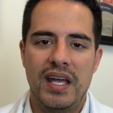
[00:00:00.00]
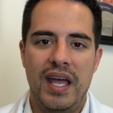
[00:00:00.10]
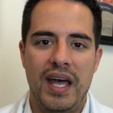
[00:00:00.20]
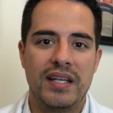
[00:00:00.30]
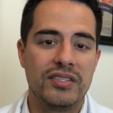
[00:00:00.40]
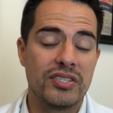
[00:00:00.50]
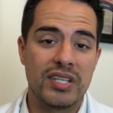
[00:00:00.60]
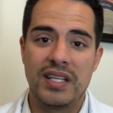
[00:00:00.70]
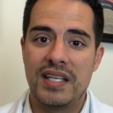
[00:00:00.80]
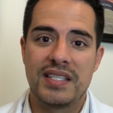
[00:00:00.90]
And
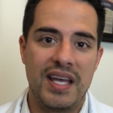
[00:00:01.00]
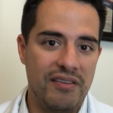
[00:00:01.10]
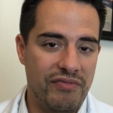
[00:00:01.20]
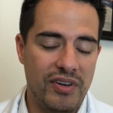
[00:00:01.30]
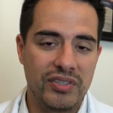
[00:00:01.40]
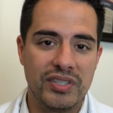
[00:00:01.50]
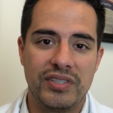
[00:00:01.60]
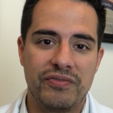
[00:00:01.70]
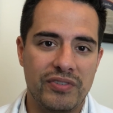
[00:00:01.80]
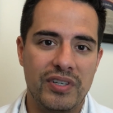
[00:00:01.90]
usually they say it felt good
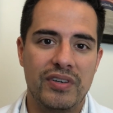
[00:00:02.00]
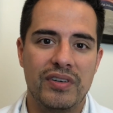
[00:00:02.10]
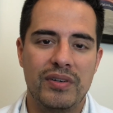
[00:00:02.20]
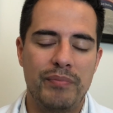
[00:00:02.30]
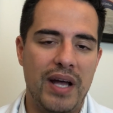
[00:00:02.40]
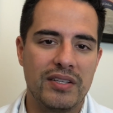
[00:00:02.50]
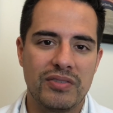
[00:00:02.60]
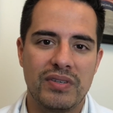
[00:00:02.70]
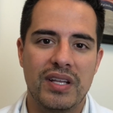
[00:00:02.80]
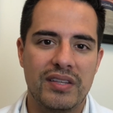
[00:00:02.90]
for about
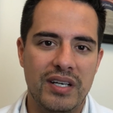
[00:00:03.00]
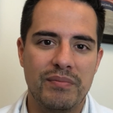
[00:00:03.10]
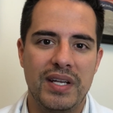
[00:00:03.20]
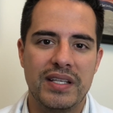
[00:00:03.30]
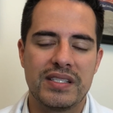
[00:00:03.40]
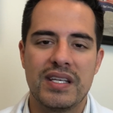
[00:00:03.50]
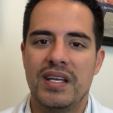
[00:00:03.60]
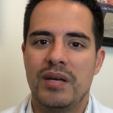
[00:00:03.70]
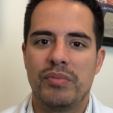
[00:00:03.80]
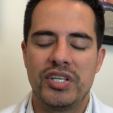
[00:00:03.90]
20 or 30 minutes,
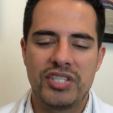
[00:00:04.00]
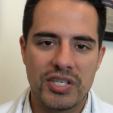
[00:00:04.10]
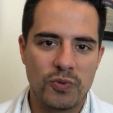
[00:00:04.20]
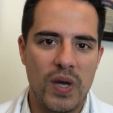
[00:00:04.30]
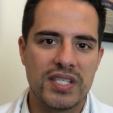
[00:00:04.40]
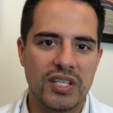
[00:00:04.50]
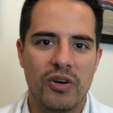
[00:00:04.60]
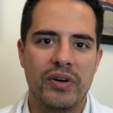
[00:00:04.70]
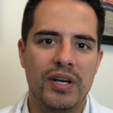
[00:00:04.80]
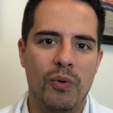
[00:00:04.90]
but it just wasn't
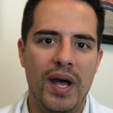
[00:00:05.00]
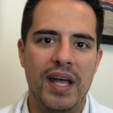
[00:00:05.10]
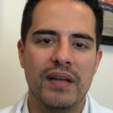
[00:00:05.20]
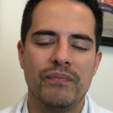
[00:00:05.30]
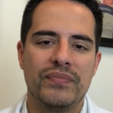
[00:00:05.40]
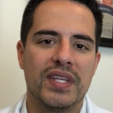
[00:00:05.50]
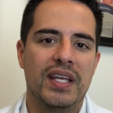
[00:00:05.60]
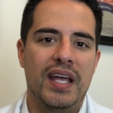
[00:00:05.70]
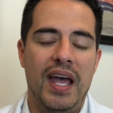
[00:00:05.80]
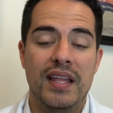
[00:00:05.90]
going away.
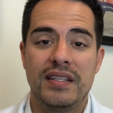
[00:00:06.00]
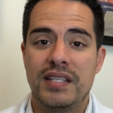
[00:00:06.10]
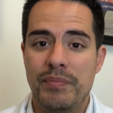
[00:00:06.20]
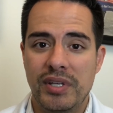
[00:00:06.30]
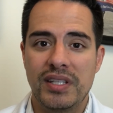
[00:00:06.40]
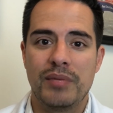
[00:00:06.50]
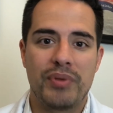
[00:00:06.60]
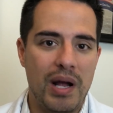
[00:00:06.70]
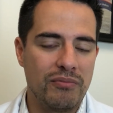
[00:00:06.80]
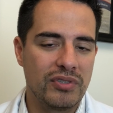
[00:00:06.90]
And typically the
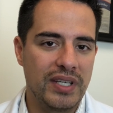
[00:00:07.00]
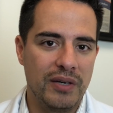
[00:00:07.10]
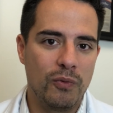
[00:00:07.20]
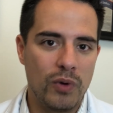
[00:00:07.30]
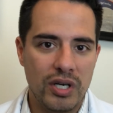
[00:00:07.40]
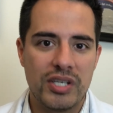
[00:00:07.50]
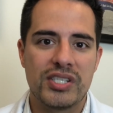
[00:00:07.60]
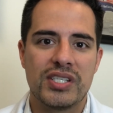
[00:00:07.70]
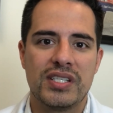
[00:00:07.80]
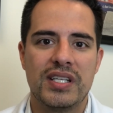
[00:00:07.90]
problem will get
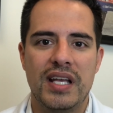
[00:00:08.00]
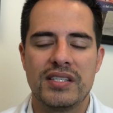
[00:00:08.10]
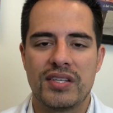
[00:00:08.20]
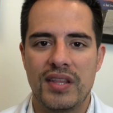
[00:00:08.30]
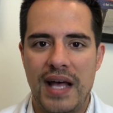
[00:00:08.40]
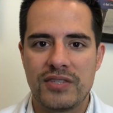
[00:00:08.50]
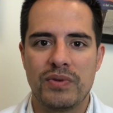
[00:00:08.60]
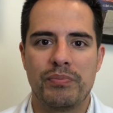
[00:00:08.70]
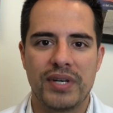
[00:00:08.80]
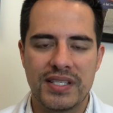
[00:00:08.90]
worse, and so that's
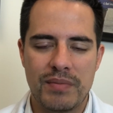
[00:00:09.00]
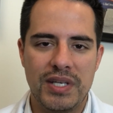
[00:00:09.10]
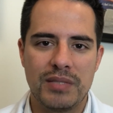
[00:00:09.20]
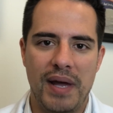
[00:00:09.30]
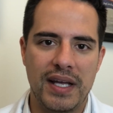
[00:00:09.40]
what brings them into my